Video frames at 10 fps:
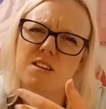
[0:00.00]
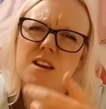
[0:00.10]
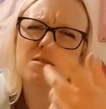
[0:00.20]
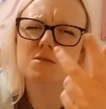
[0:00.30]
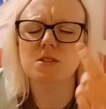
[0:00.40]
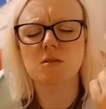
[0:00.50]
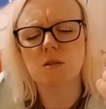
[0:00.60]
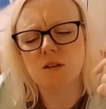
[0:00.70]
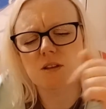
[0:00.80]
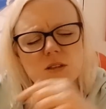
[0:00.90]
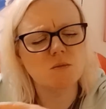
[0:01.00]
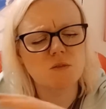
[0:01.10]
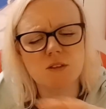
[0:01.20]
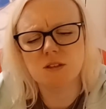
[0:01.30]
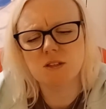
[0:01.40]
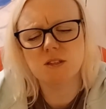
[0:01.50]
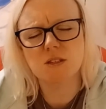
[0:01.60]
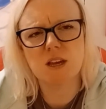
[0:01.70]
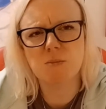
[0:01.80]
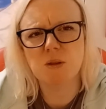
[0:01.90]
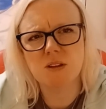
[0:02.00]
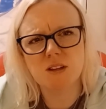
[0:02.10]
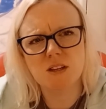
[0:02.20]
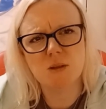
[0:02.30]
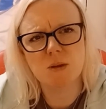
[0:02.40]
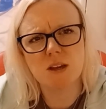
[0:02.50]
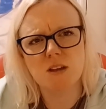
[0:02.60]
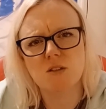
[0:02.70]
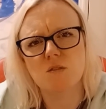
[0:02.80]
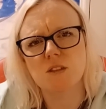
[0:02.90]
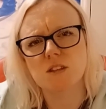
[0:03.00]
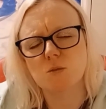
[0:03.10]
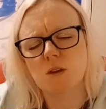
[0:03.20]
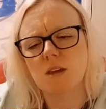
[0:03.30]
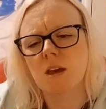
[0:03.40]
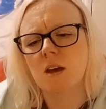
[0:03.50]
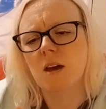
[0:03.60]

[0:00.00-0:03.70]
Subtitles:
guilt. So like something that's happening in the beginning of this week